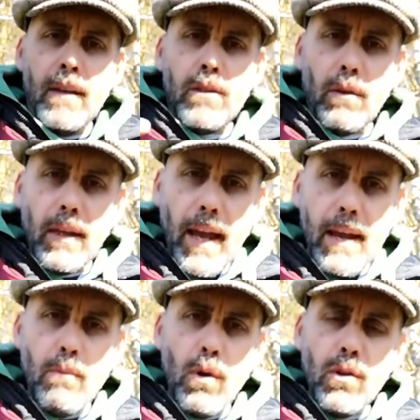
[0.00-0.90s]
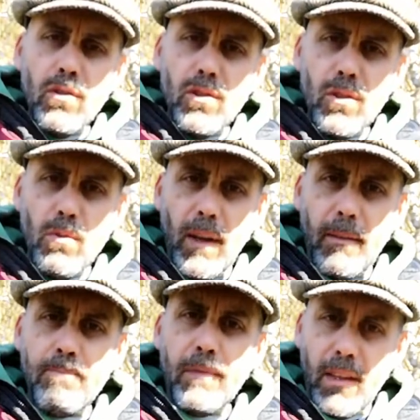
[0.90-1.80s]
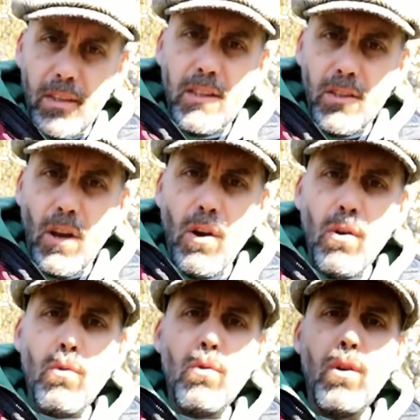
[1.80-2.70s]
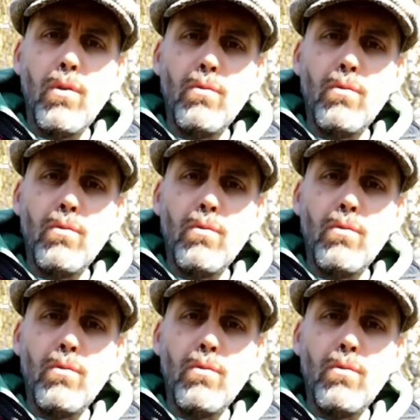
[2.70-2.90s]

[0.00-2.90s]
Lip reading: So again, what you're doing, and this is the whole